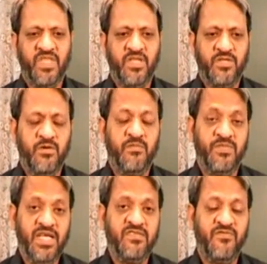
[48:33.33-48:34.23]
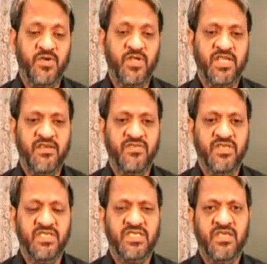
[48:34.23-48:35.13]
So, press
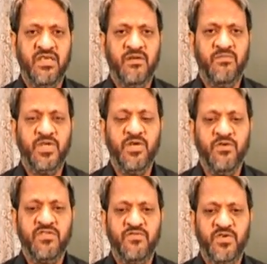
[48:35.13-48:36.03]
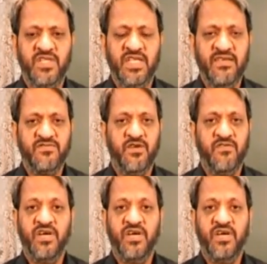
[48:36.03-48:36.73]
photographers produce photographs of